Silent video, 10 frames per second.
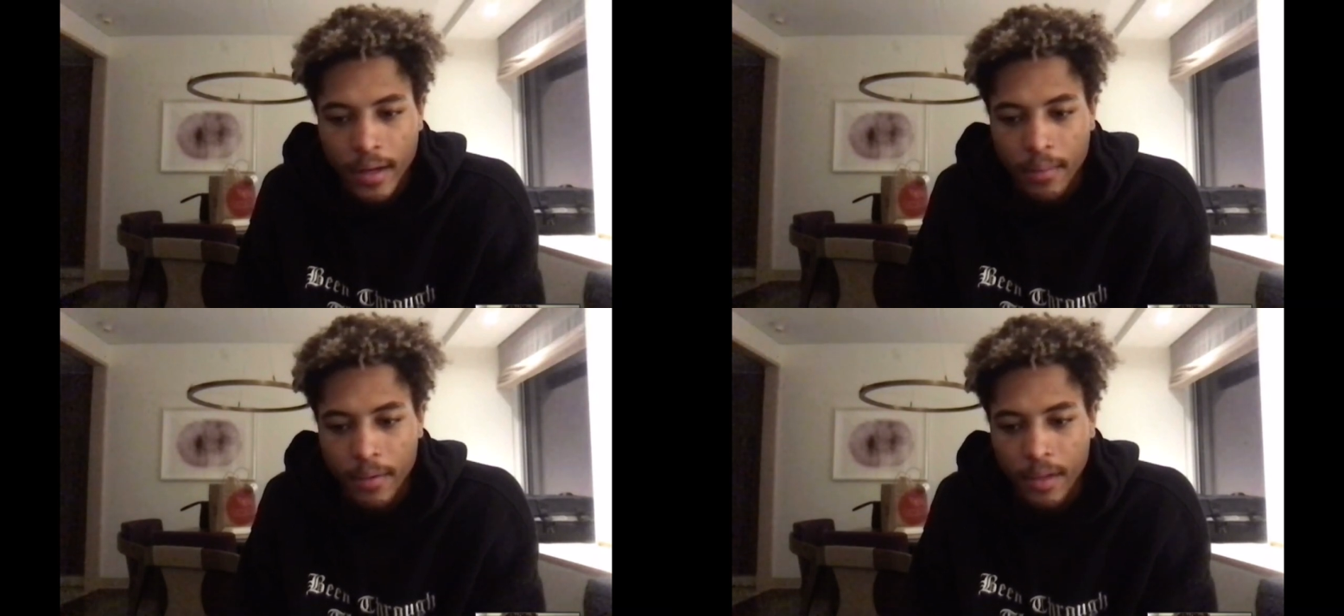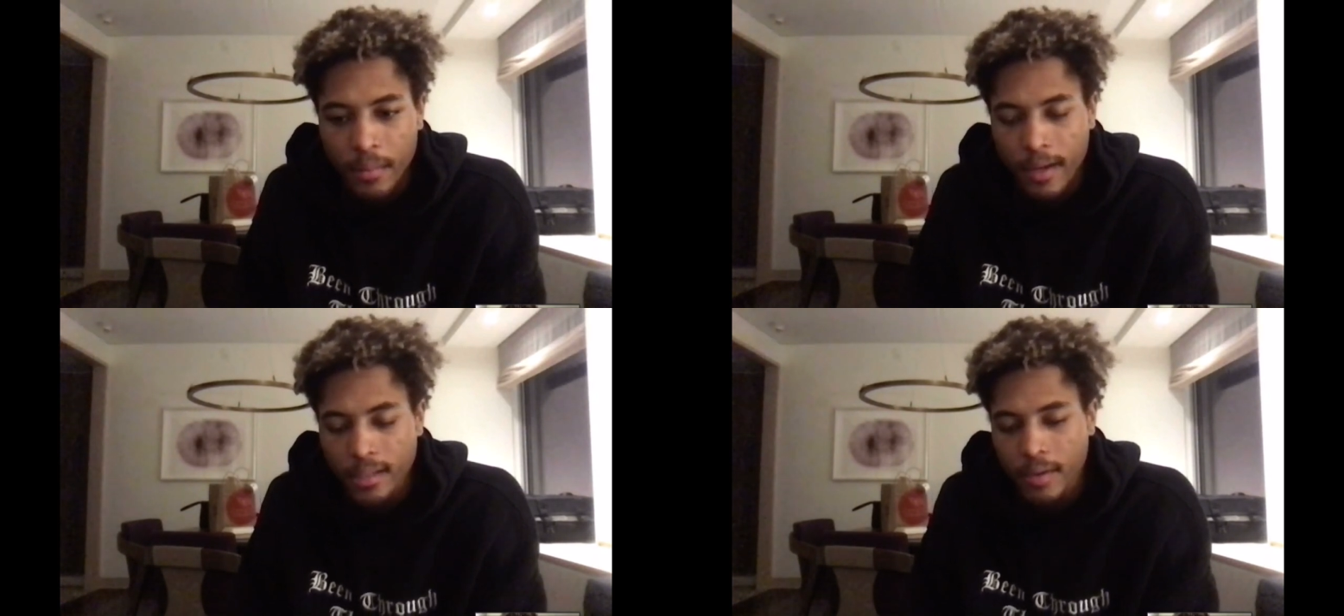and being the
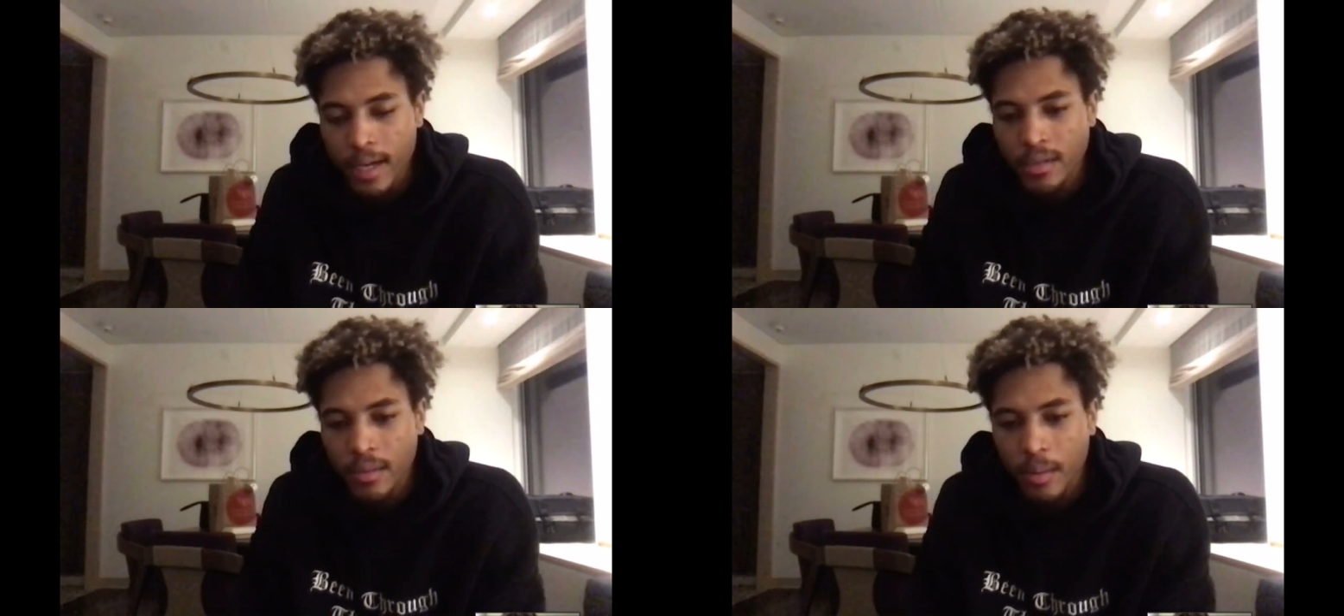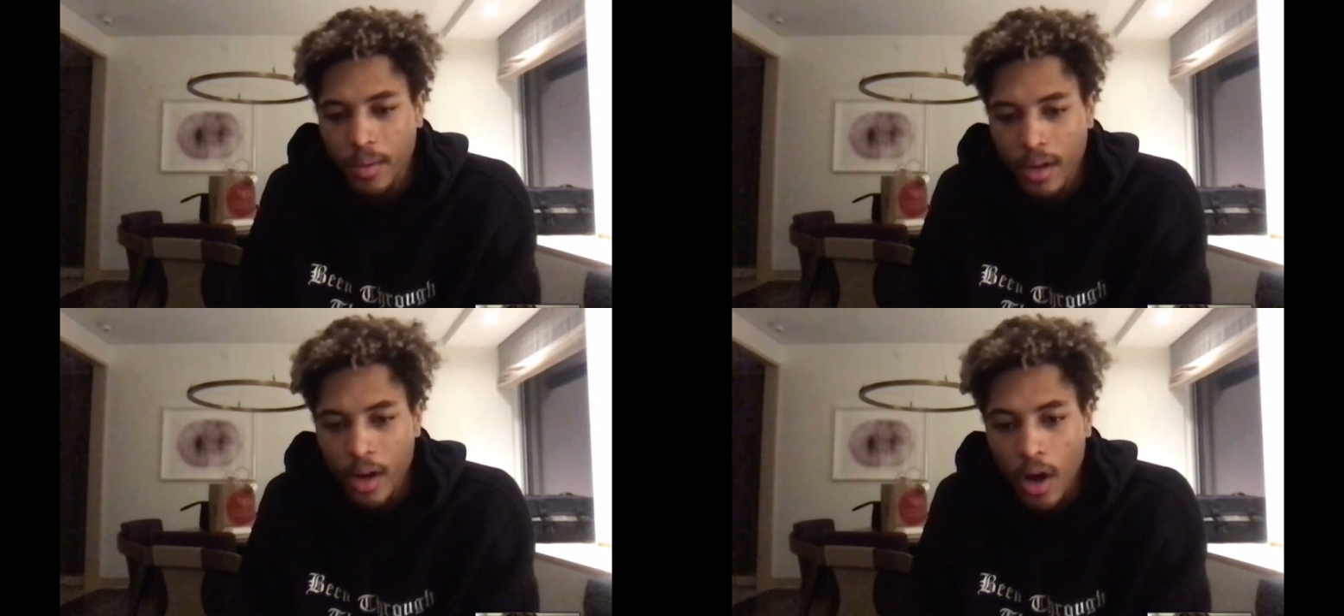best basketball
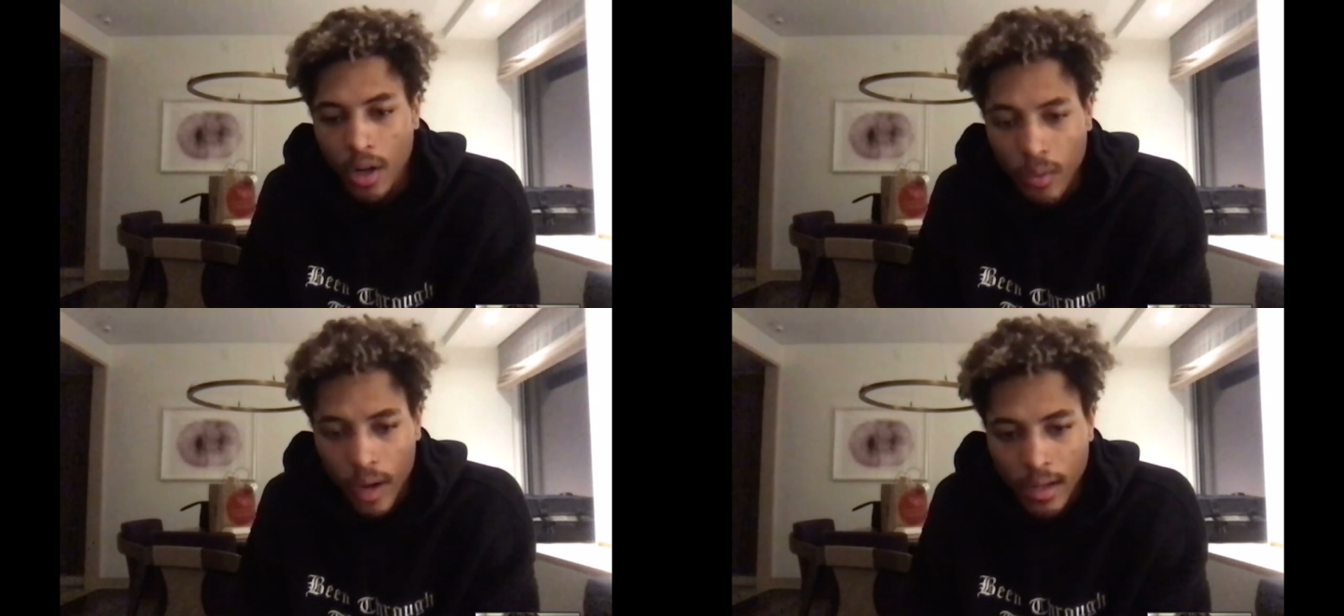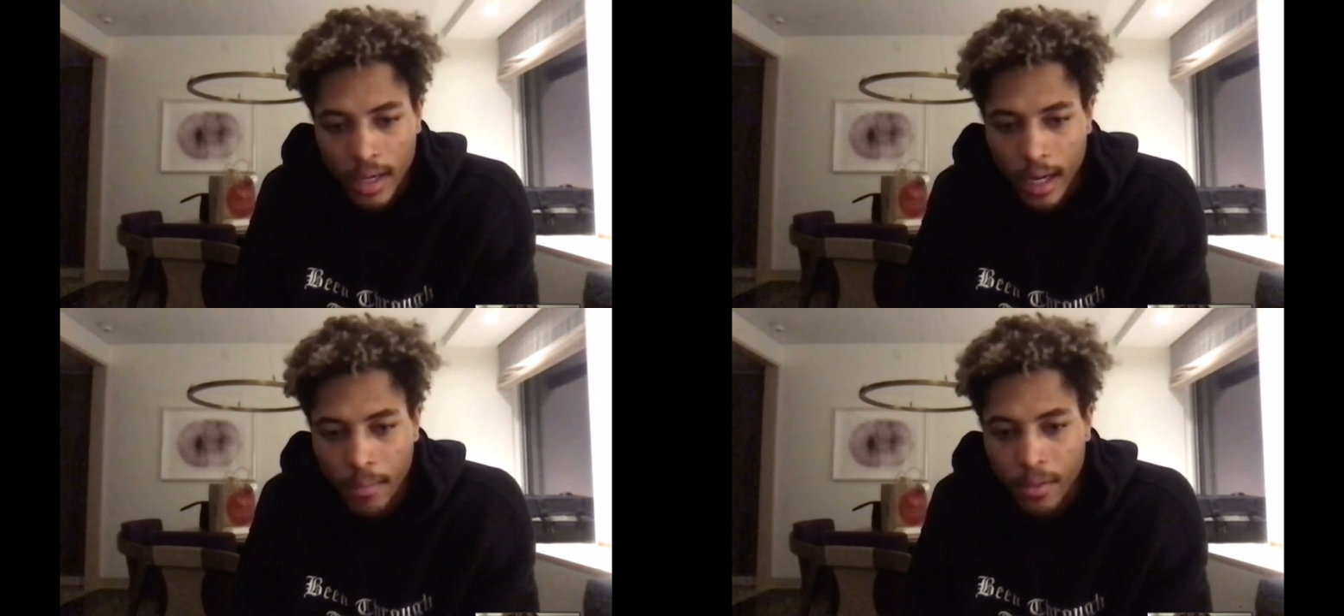player all around that
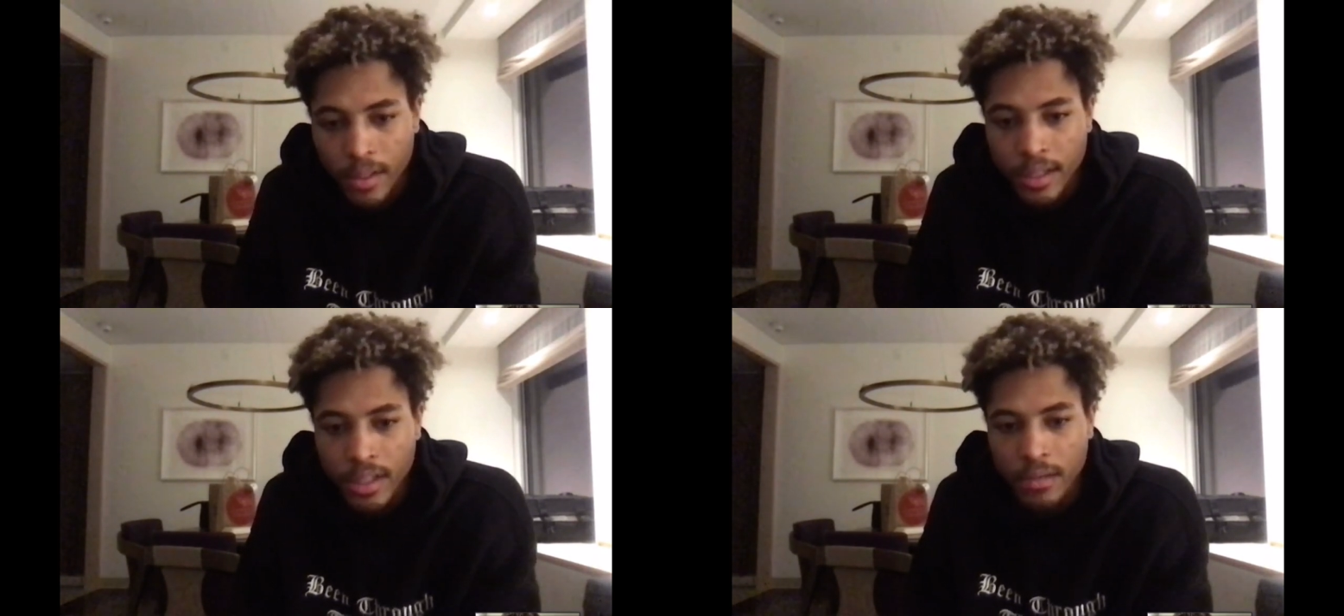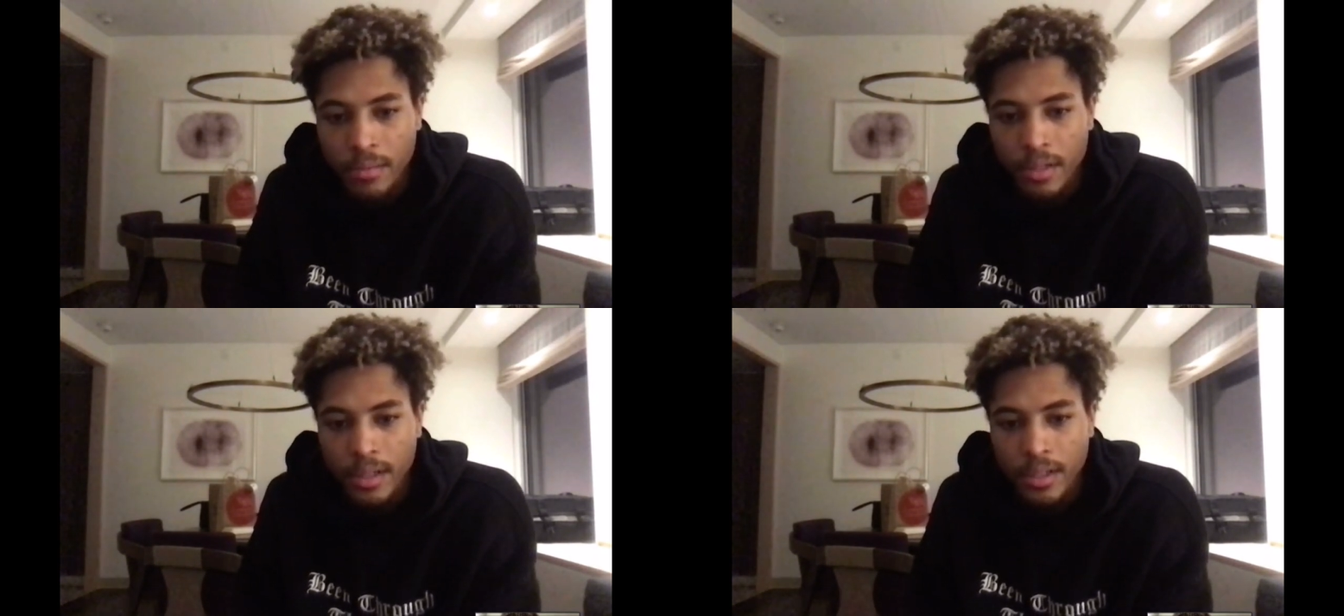I could potentially be.